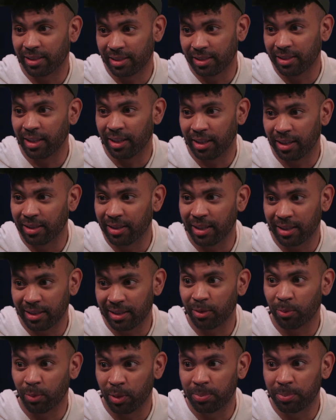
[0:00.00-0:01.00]
Yeah,
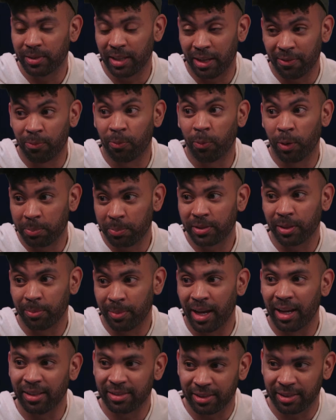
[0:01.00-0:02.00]
they whoop some
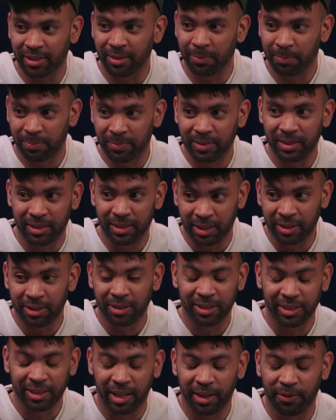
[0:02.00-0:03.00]
ass in
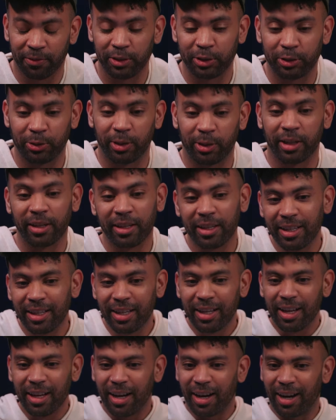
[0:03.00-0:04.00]
their day for sure.
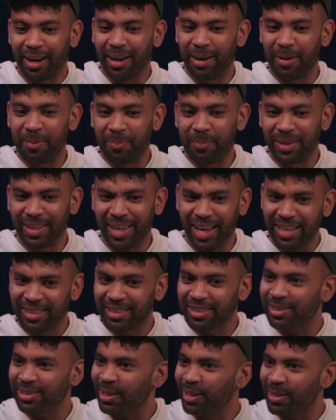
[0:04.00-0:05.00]
But yeah,
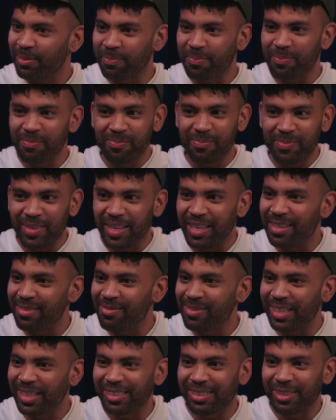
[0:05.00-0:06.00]
just start
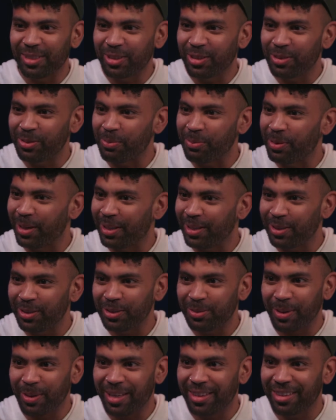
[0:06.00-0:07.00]
hitting these girls with
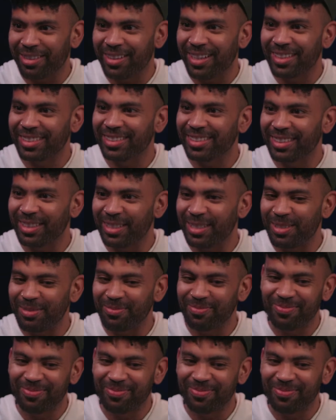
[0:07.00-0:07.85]
pillows, waking their asses up.